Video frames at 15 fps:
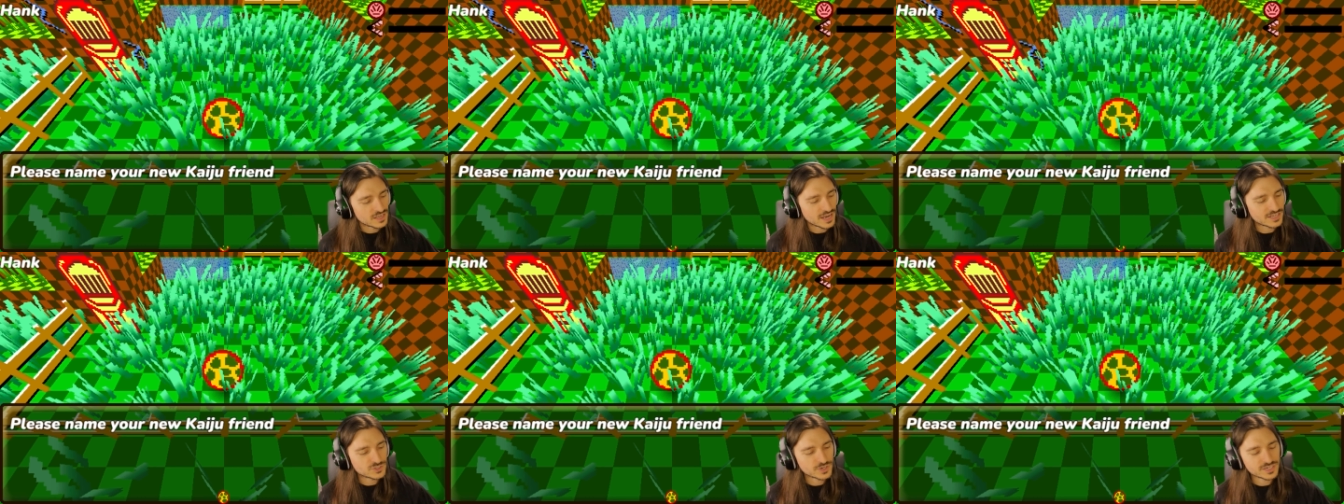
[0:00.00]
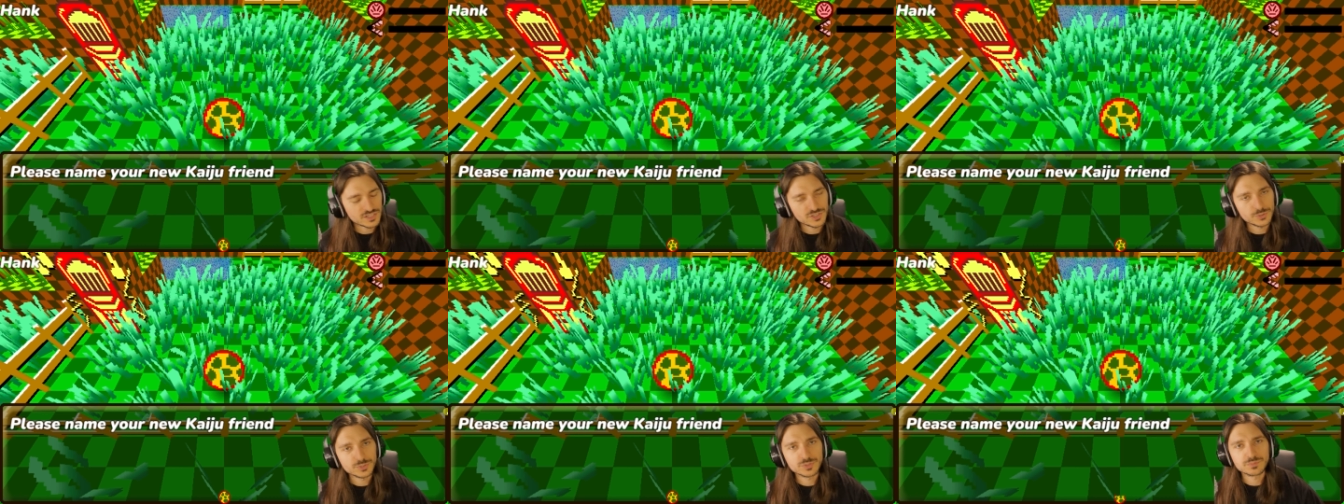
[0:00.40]
I try to
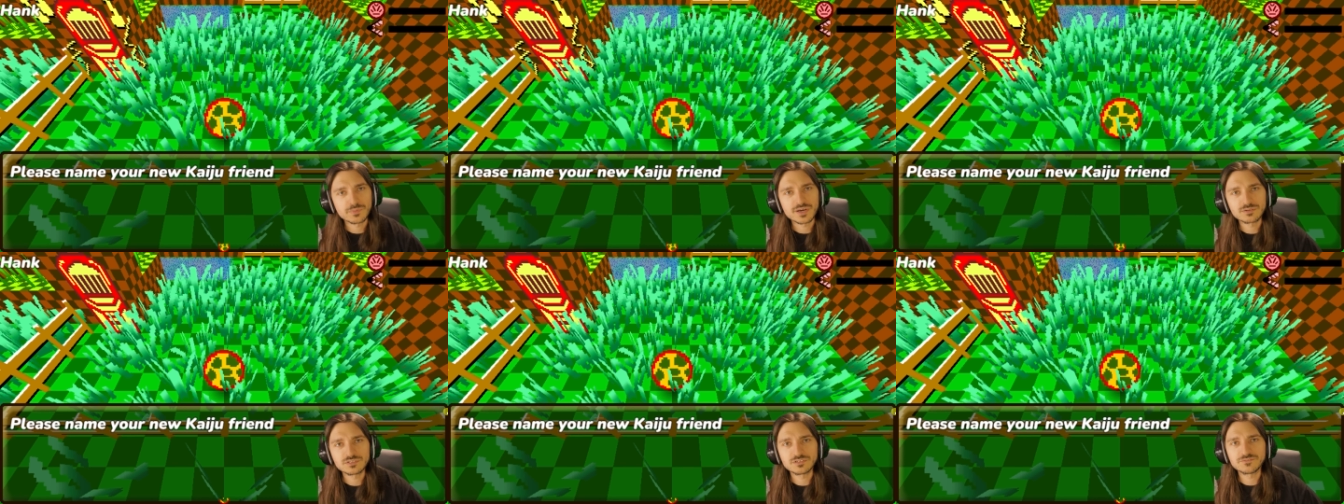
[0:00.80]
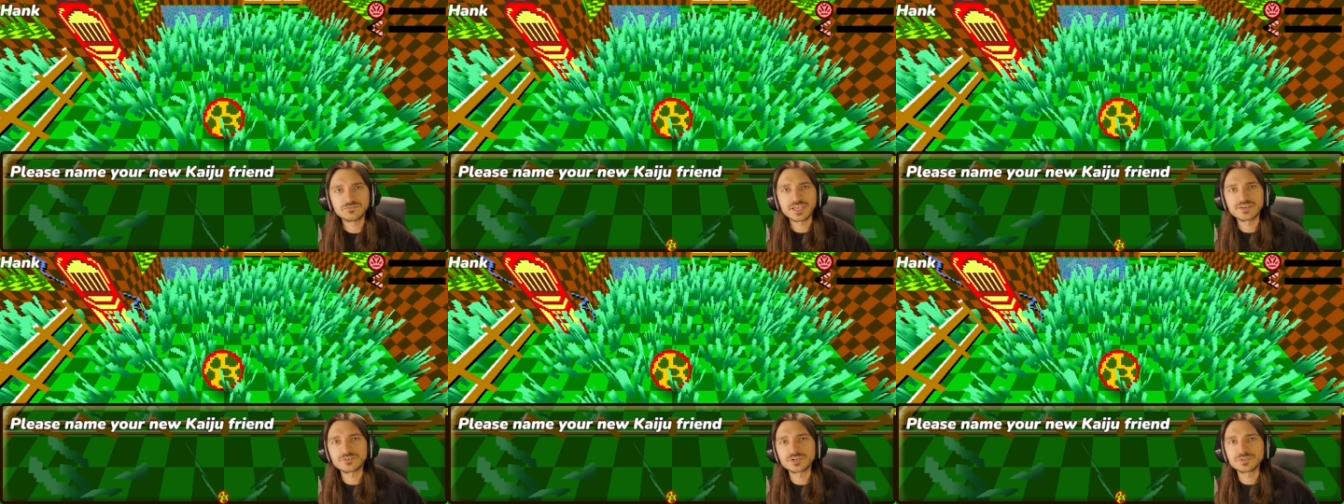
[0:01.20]
do it with my own little
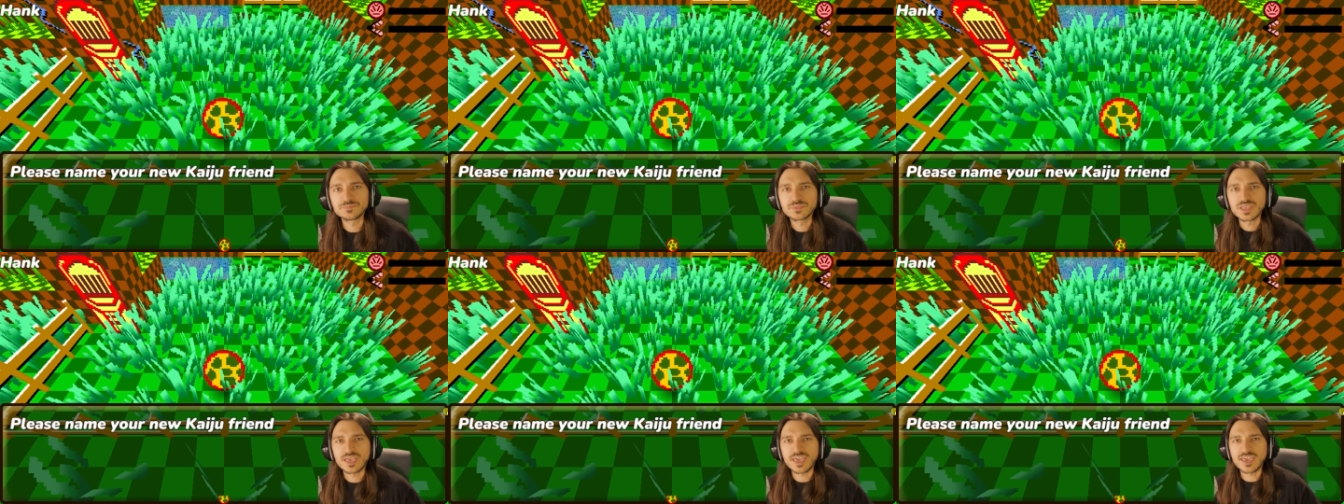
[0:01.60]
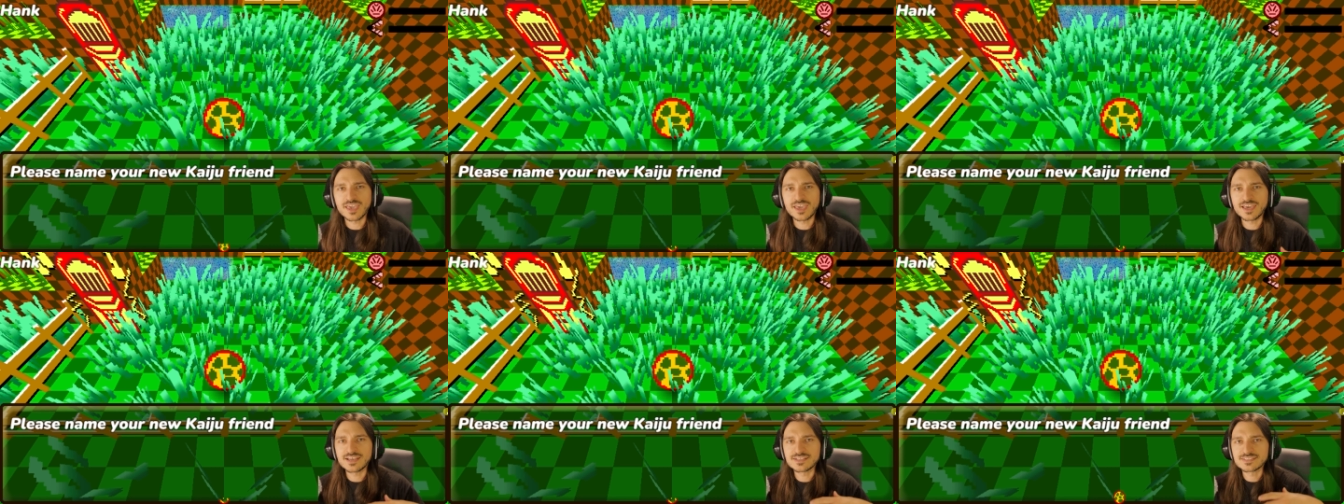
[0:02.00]
flavor.
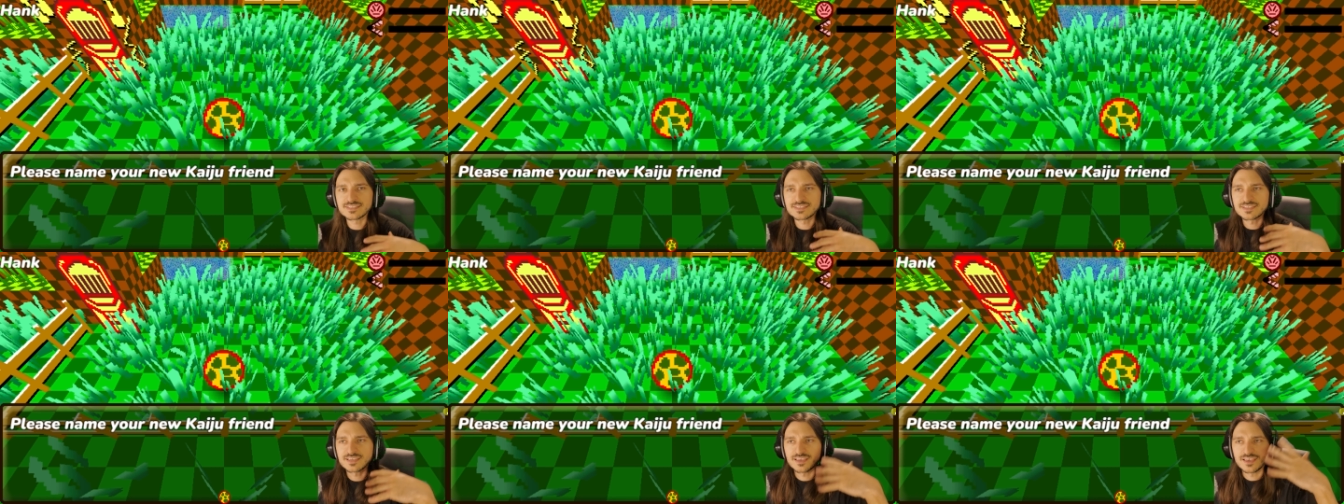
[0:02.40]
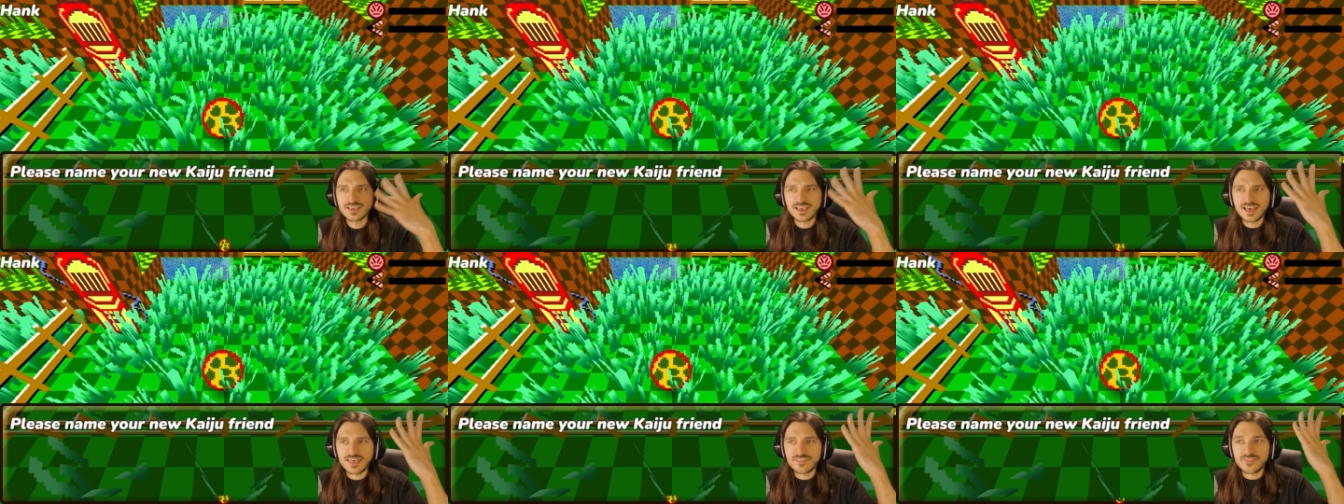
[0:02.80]
And
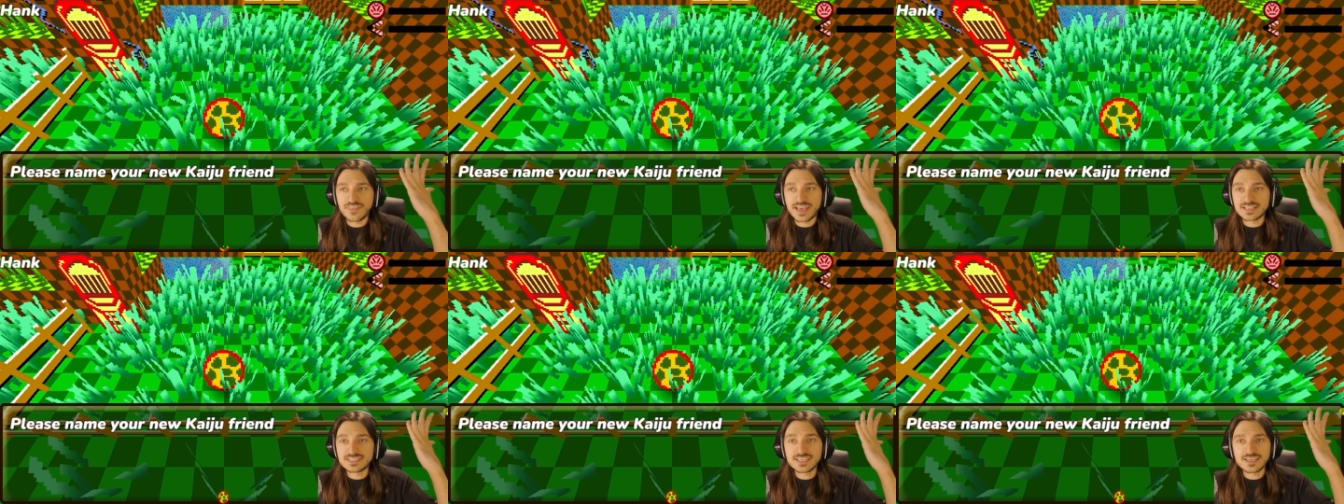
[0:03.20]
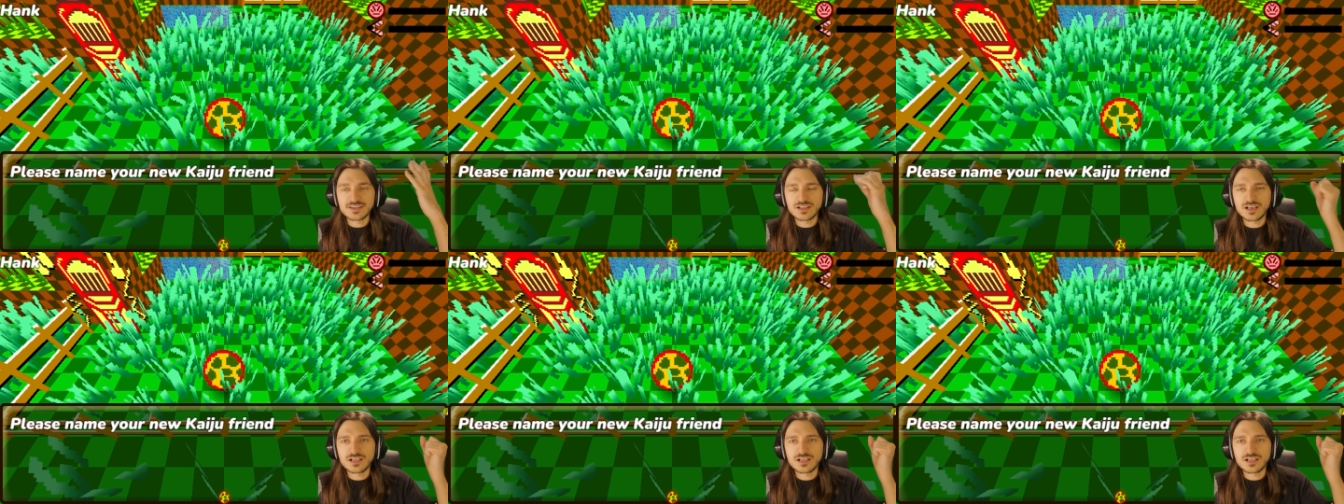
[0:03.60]
that's it.